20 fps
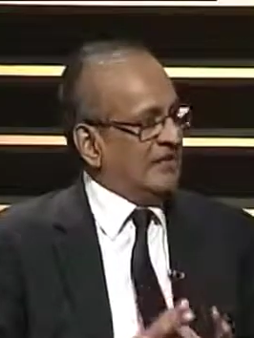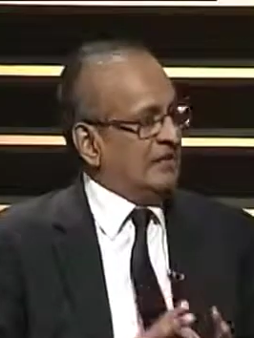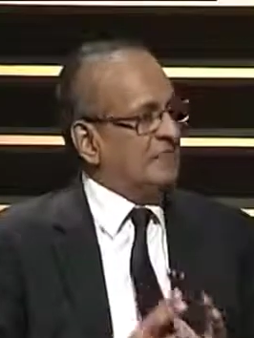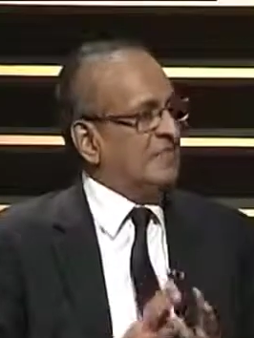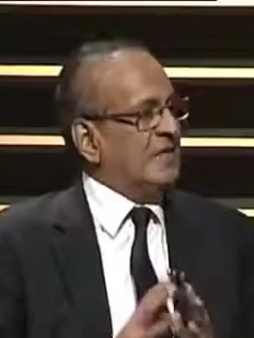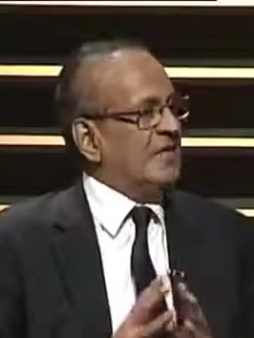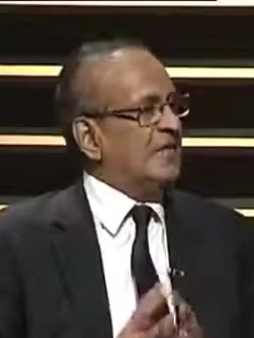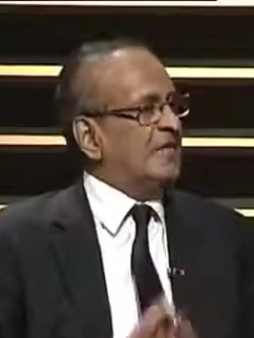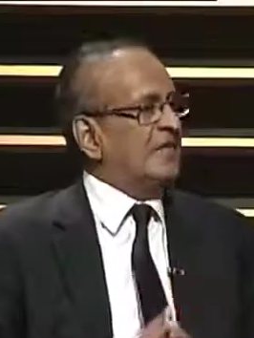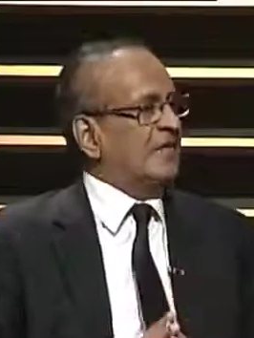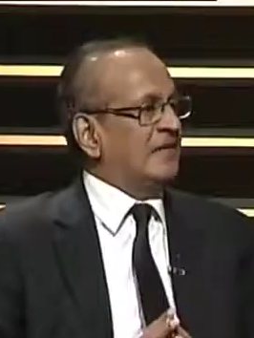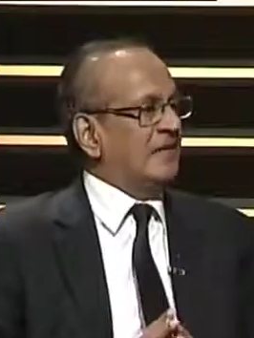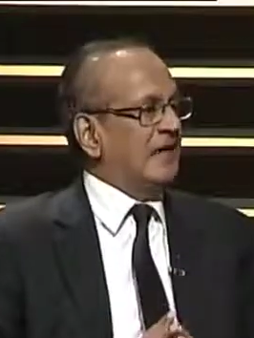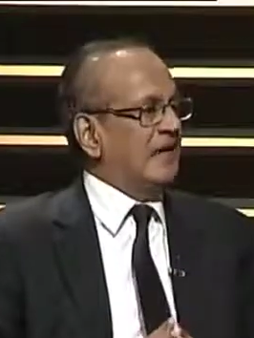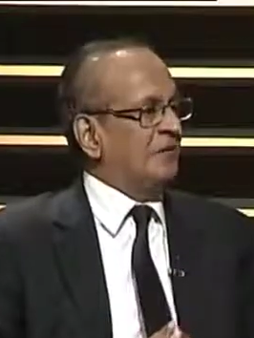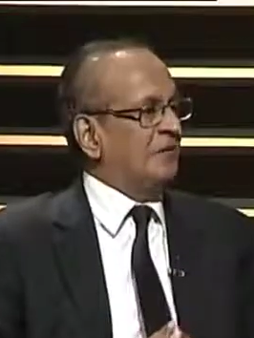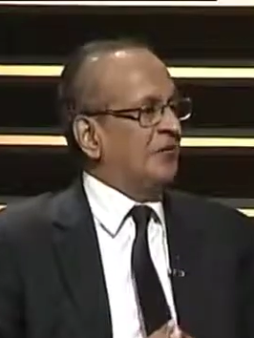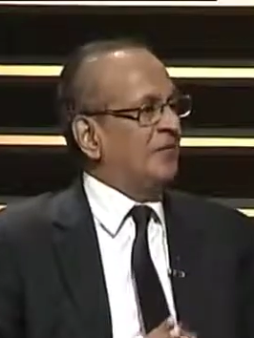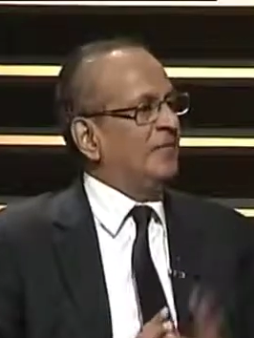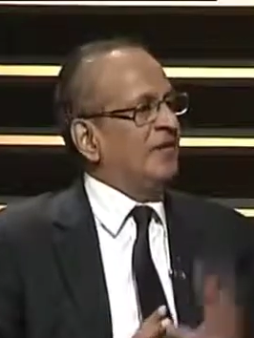immediate
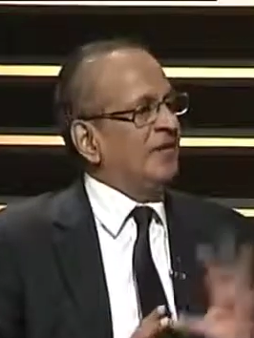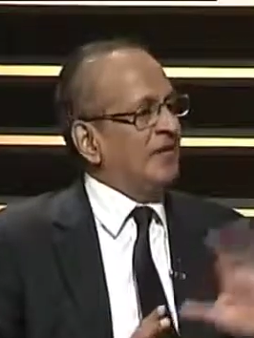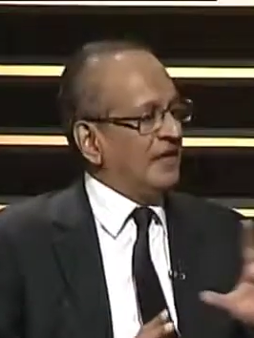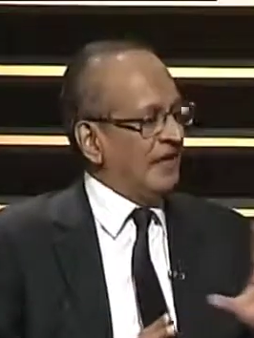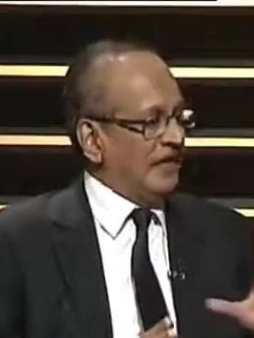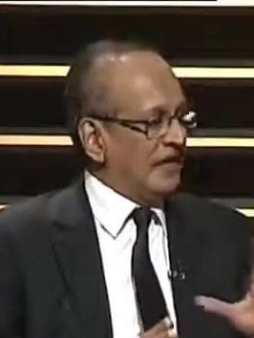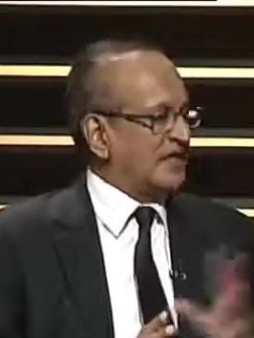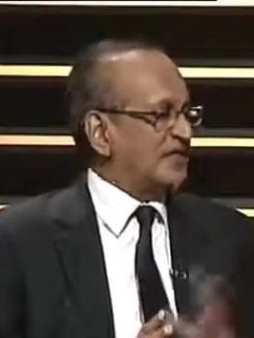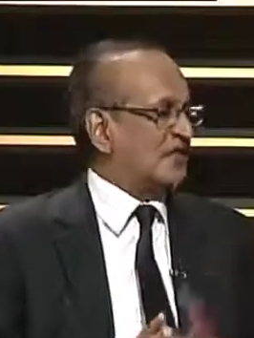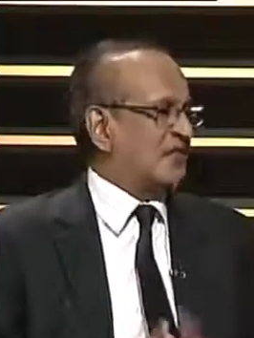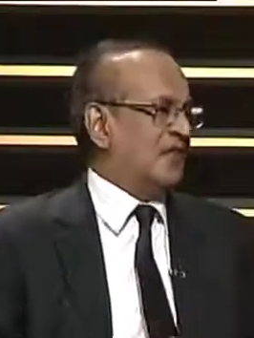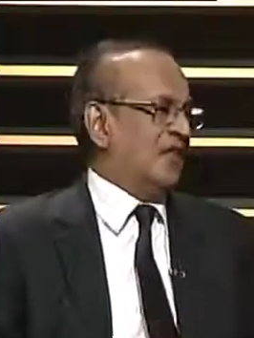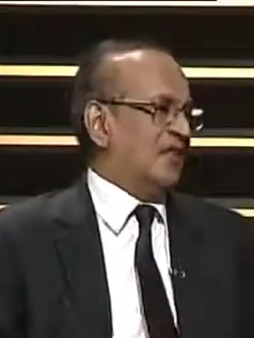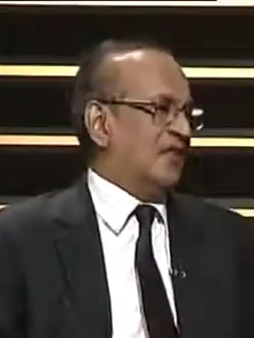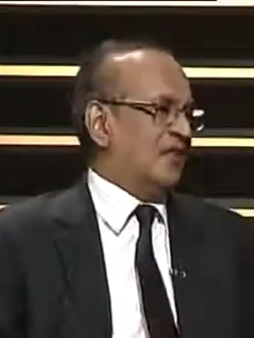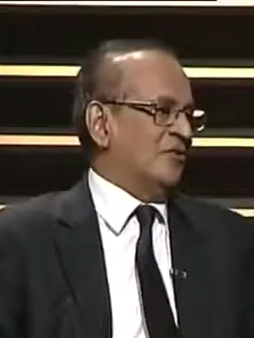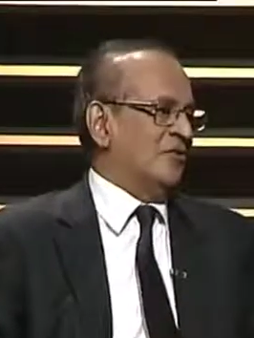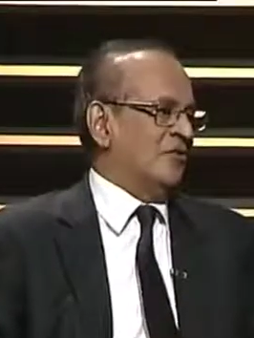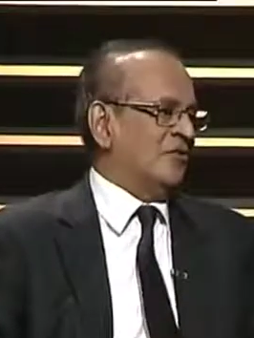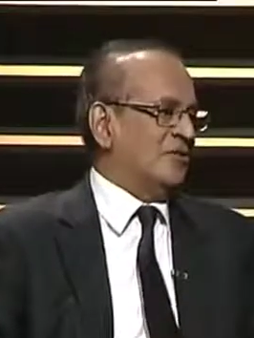thing would be arrest of the
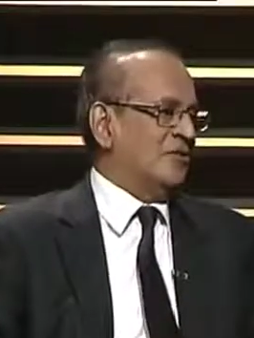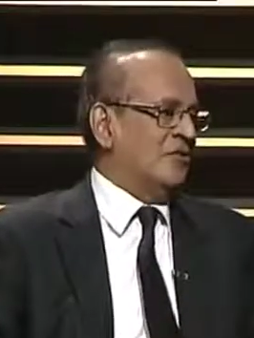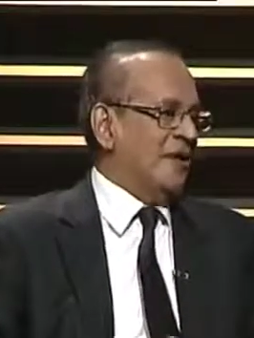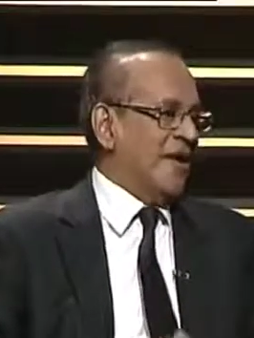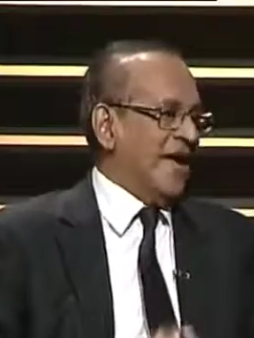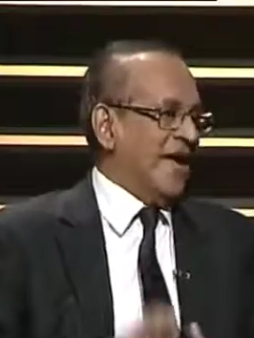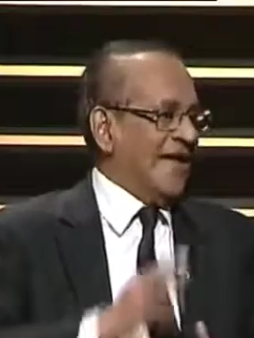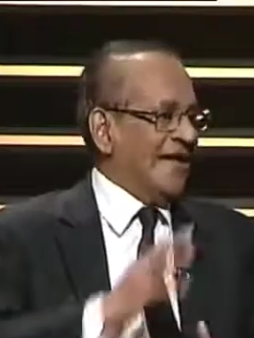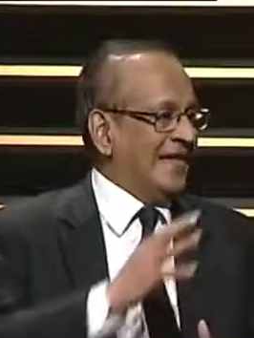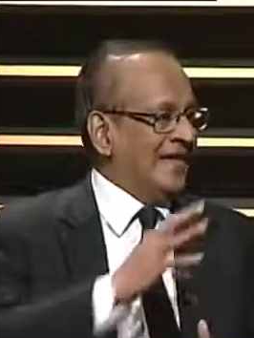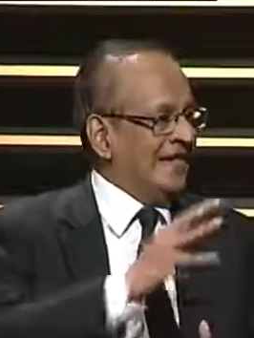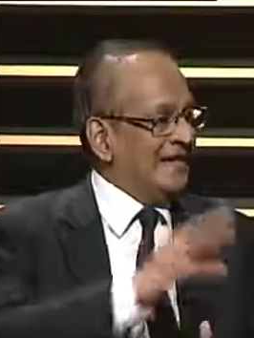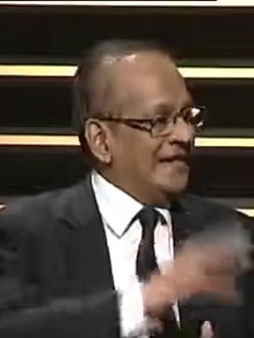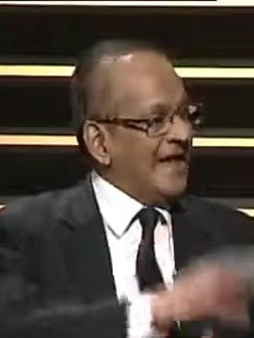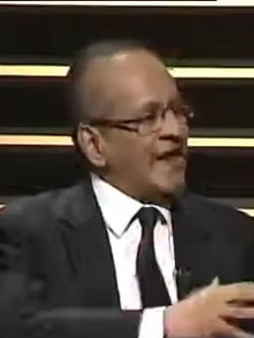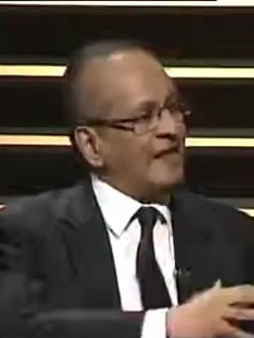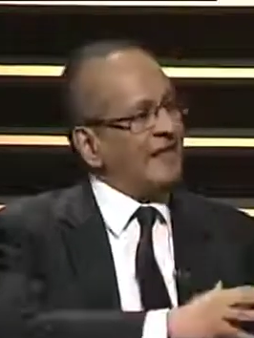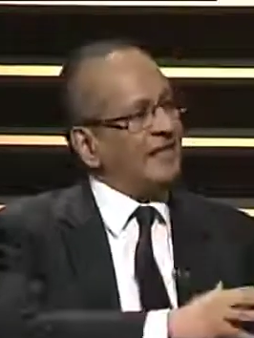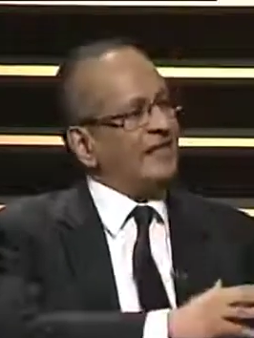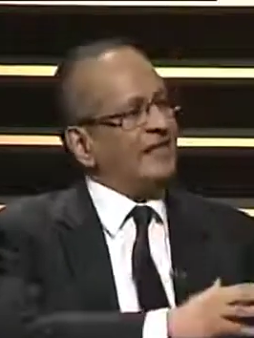accused, and
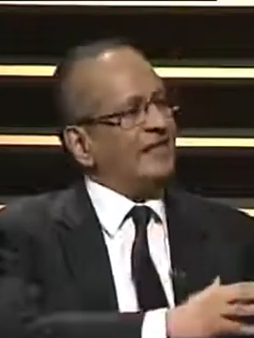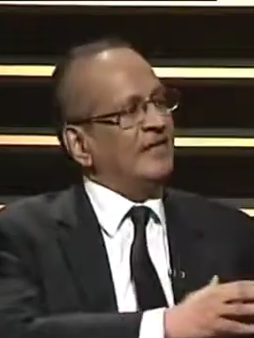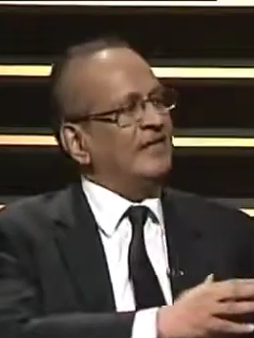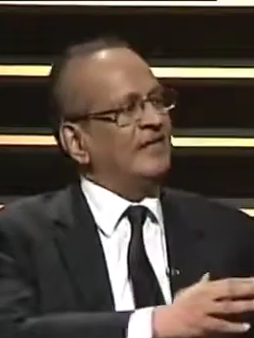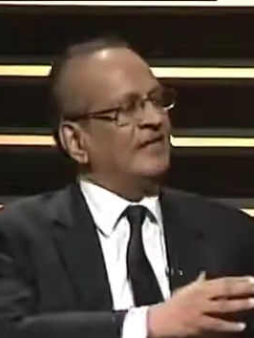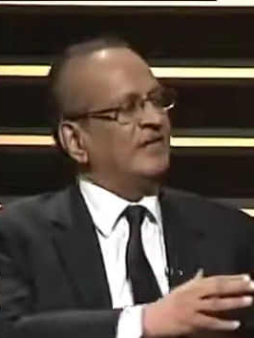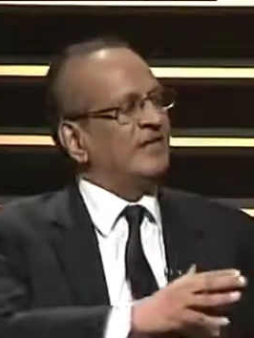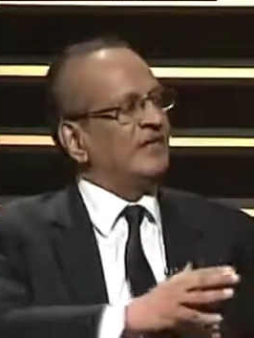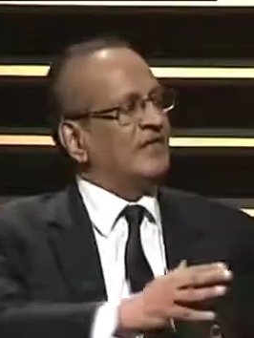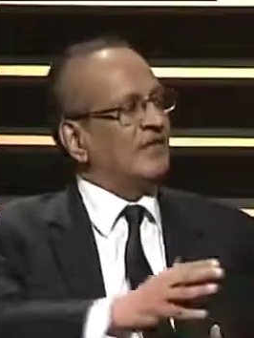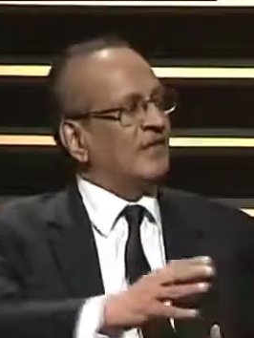then the